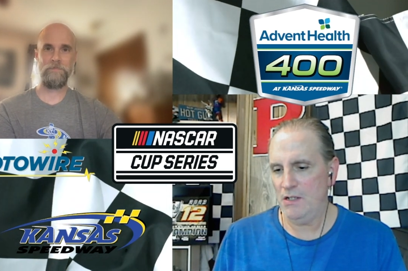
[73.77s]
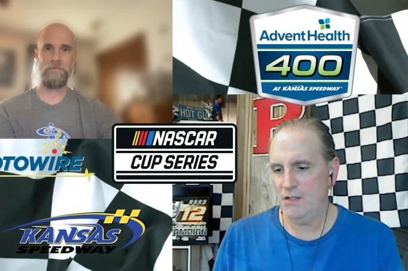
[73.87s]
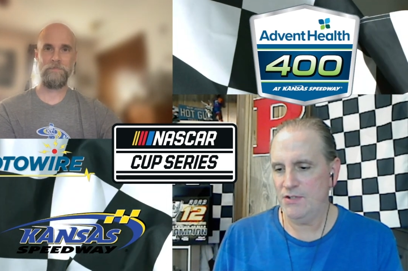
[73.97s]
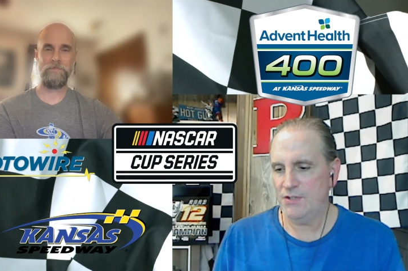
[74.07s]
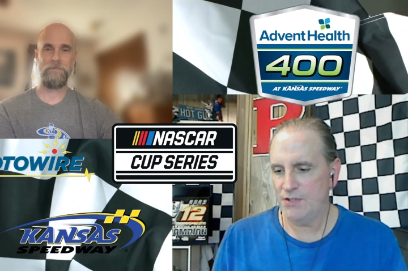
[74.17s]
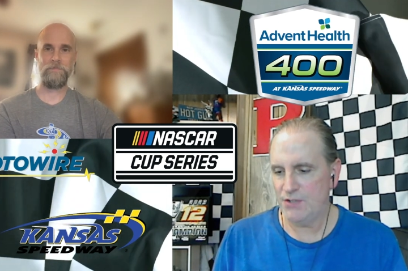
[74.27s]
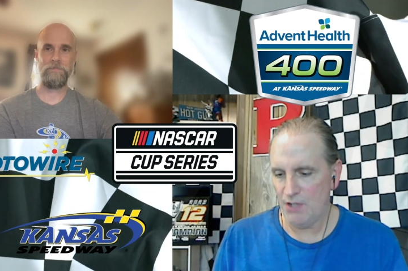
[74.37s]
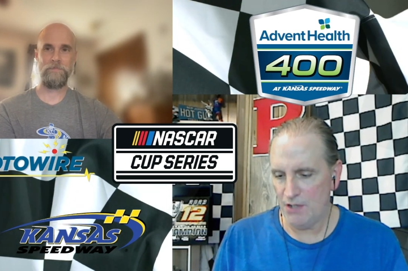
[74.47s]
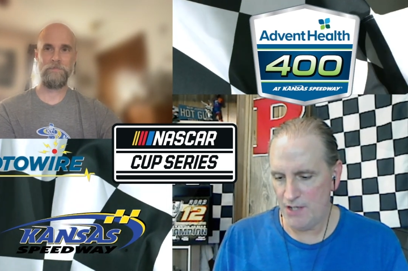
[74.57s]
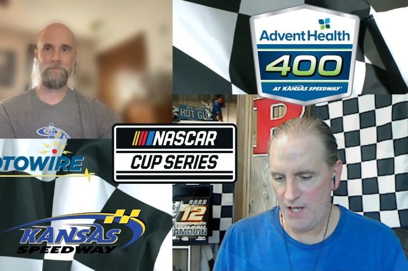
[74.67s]

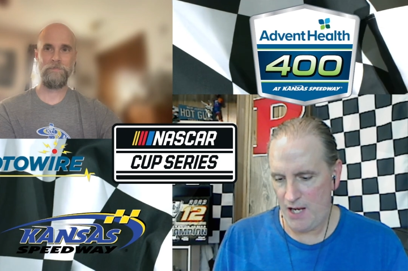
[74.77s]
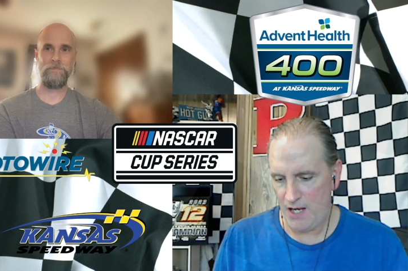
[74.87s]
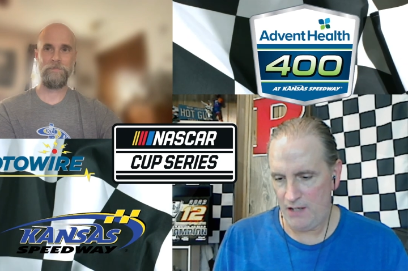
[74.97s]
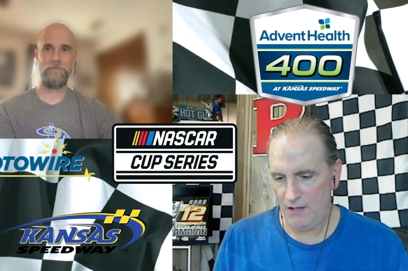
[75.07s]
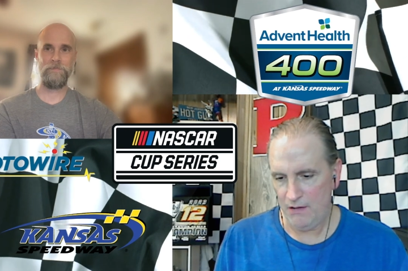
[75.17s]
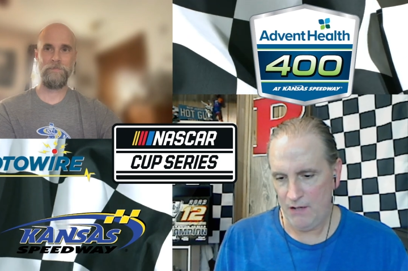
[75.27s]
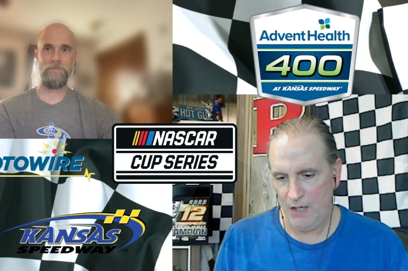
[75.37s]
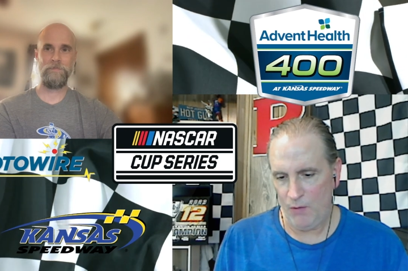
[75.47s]
Speaker 1: Sunday. Uh,